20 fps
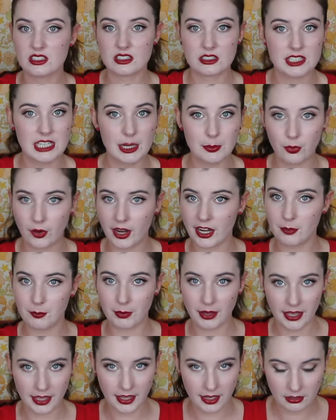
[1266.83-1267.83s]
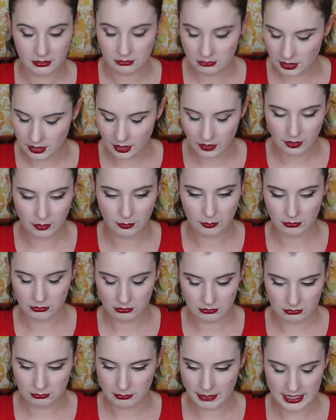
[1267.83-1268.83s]
separated by another
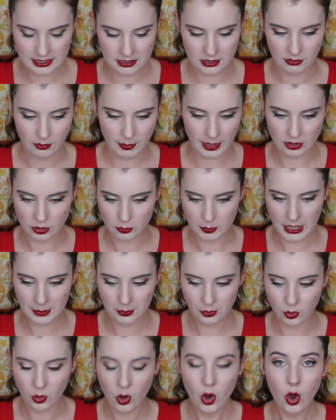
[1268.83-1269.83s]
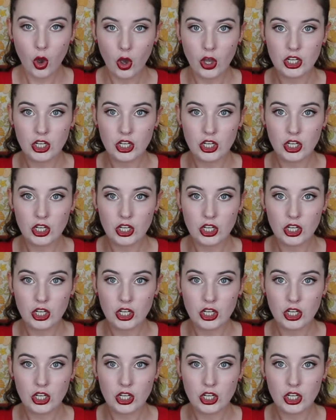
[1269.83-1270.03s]
massive amount of people